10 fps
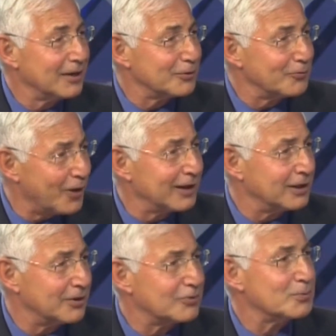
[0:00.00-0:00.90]
So
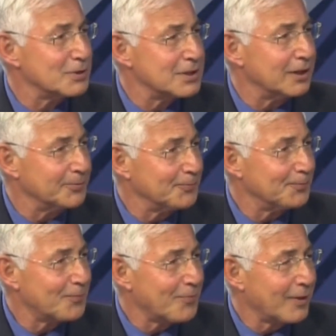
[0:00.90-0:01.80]
finally, this was done.
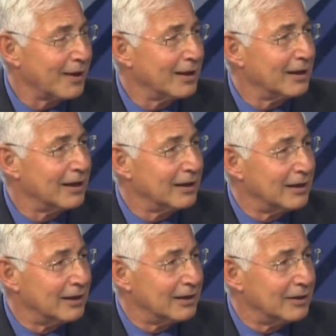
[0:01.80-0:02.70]

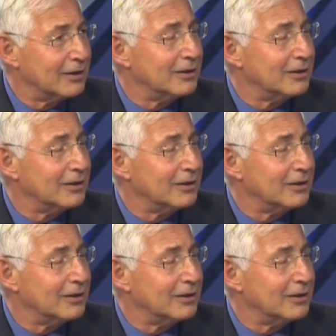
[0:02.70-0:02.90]
171